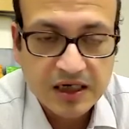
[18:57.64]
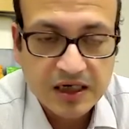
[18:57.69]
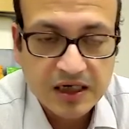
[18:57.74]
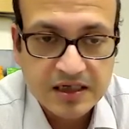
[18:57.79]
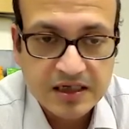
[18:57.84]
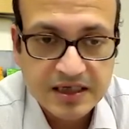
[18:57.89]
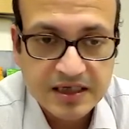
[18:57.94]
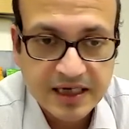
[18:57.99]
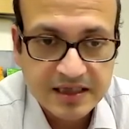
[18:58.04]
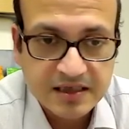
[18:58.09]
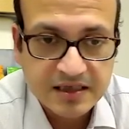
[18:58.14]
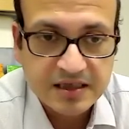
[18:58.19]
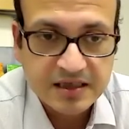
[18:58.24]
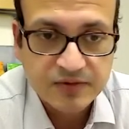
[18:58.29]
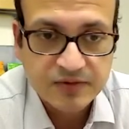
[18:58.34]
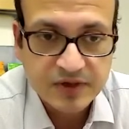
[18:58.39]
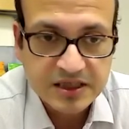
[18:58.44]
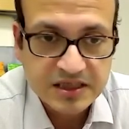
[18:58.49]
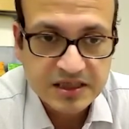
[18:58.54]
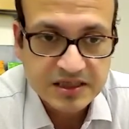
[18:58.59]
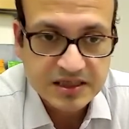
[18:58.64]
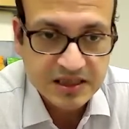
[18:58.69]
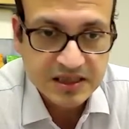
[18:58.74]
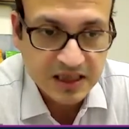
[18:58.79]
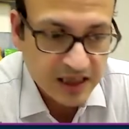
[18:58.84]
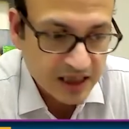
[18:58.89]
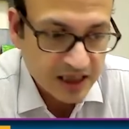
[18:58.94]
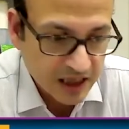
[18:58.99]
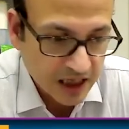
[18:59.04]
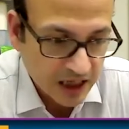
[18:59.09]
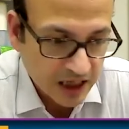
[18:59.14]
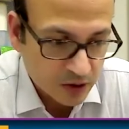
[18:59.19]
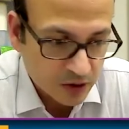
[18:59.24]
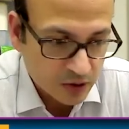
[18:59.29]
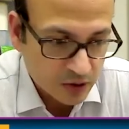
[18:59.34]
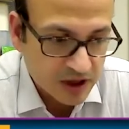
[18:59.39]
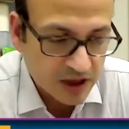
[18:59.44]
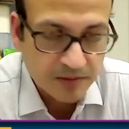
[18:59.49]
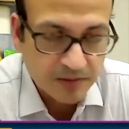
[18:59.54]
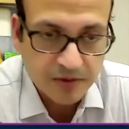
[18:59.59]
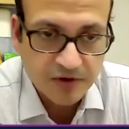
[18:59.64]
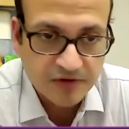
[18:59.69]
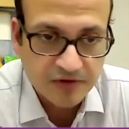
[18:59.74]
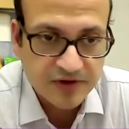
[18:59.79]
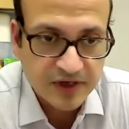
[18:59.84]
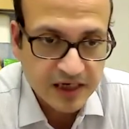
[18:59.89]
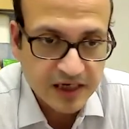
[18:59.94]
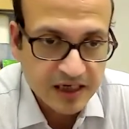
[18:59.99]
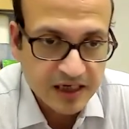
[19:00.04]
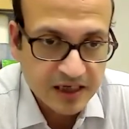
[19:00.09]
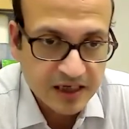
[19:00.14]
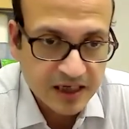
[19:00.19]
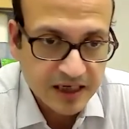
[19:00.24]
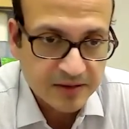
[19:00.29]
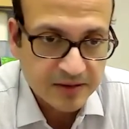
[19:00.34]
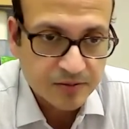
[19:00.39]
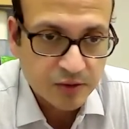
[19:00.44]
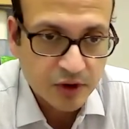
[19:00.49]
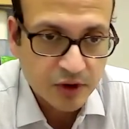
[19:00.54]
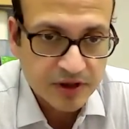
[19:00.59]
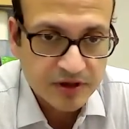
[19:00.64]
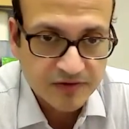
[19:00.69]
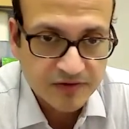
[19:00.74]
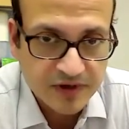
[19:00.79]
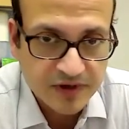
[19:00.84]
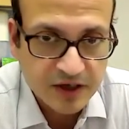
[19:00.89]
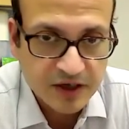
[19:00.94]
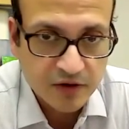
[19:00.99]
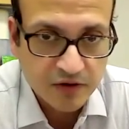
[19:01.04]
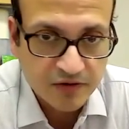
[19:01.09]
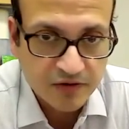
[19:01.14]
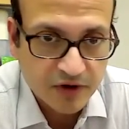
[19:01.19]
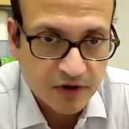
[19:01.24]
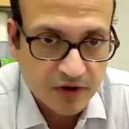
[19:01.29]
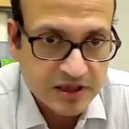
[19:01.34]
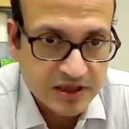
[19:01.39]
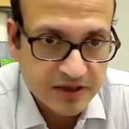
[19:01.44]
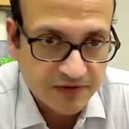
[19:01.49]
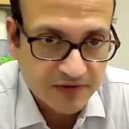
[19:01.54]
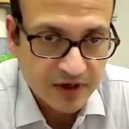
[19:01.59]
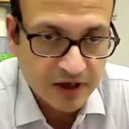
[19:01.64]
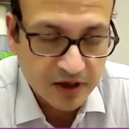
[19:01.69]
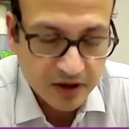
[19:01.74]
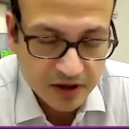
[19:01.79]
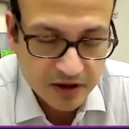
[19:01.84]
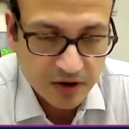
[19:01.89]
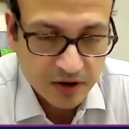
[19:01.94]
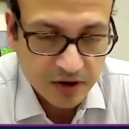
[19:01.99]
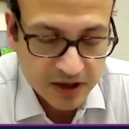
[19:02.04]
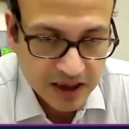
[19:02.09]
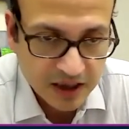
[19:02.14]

death, which is the outcome of the endpoint of the overall or the